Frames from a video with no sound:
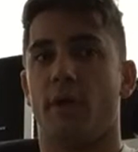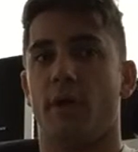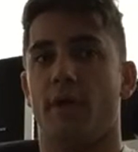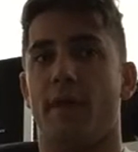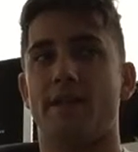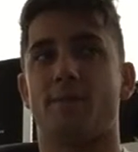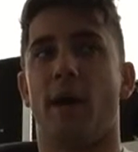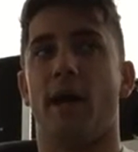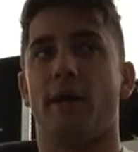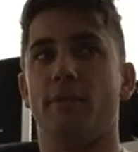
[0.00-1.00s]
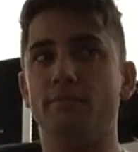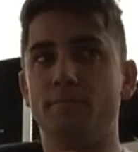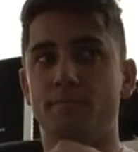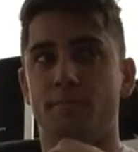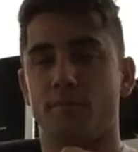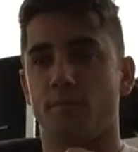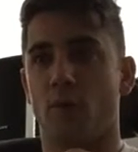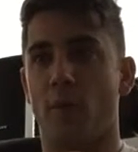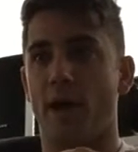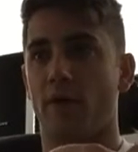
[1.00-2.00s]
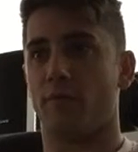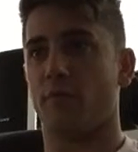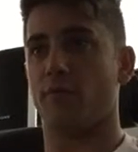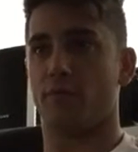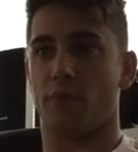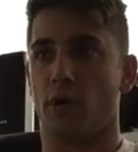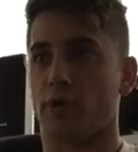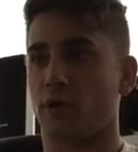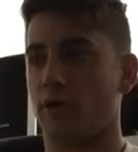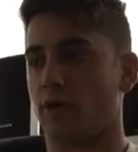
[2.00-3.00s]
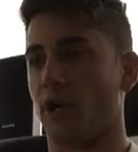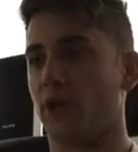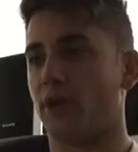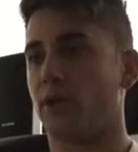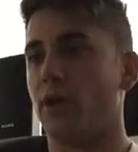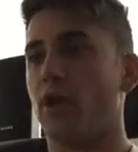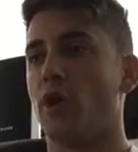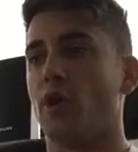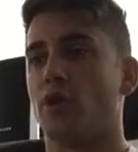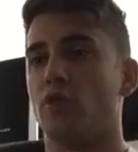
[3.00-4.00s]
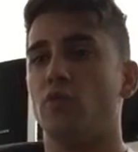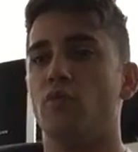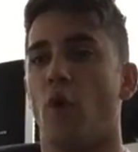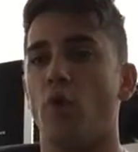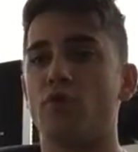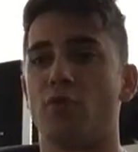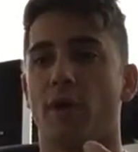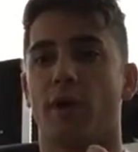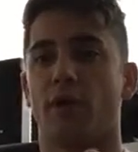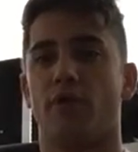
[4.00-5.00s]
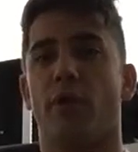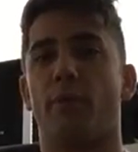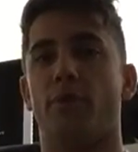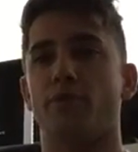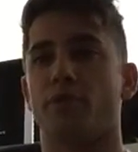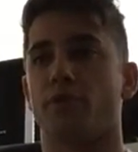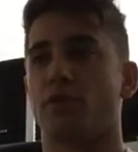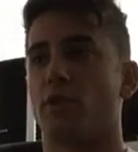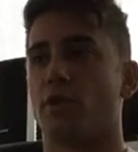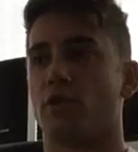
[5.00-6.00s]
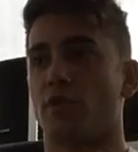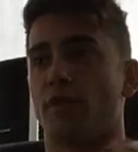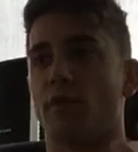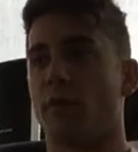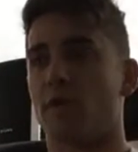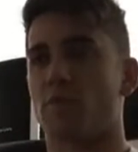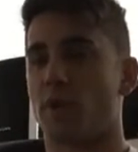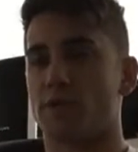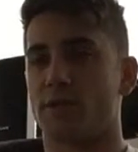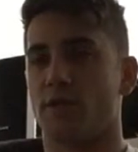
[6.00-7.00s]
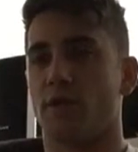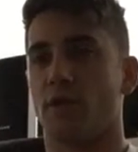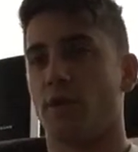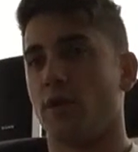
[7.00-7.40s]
And that's by, no matter if you're bulking or cutting, you always want to hit your numbers. So if you're bench pressing,